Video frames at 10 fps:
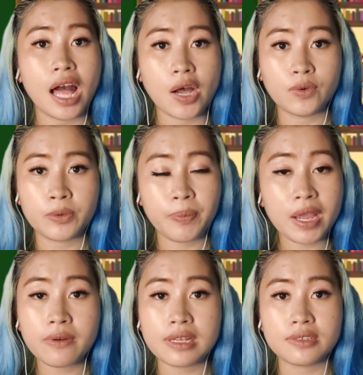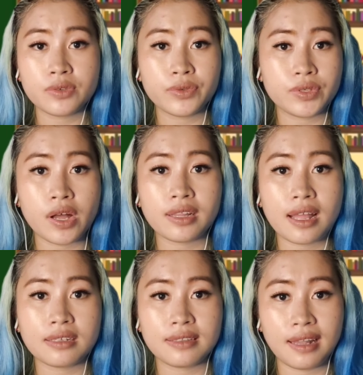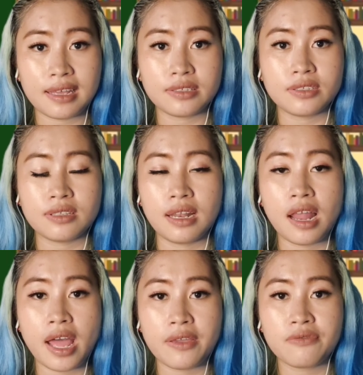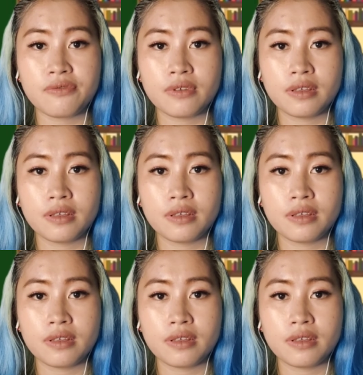our parents who taught us lessons in life.